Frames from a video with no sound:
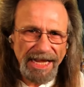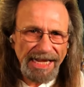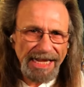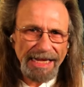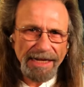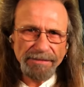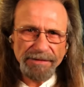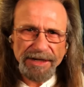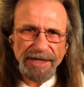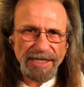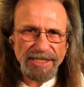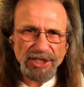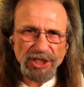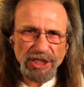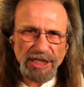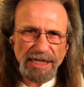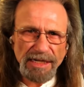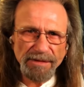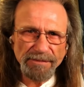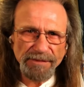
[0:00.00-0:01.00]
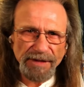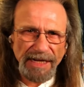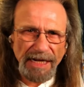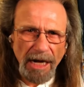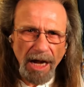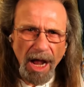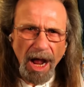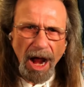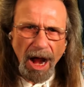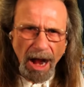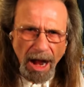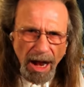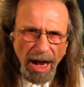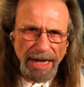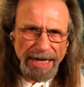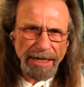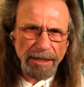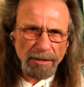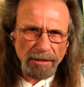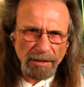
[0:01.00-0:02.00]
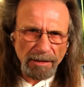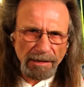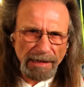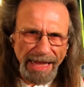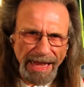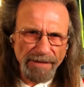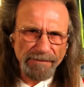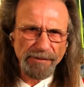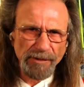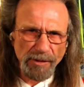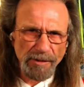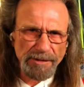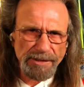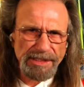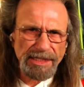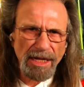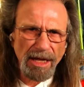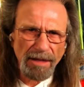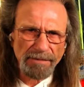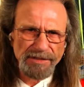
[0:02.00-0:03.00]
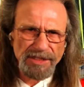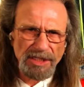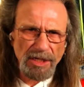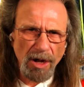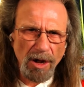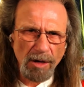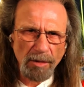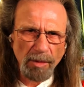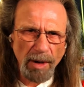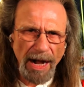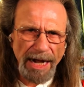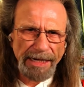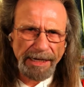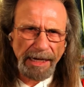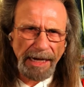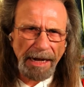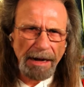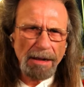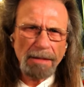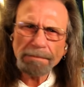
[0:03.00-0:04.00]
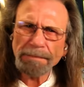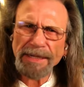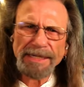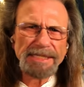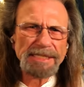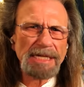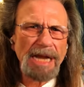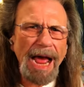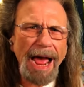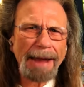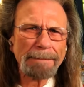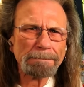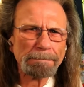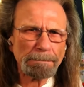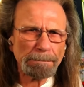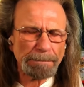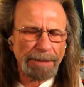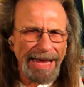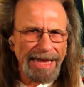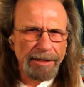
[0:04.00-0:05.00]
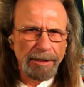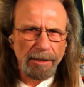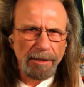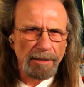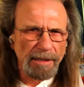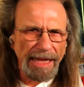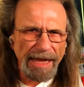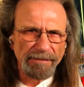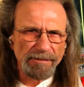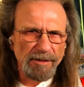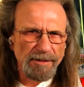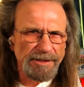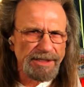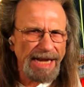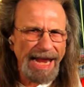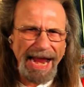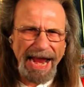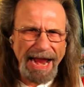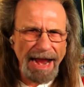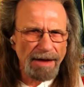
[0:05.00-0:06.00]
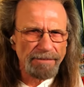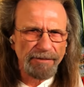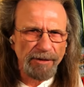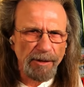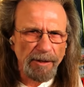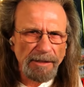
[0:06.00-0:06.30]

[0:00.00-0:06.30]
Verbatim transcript: even achieving higher levels of songwriting, but not better levels ever.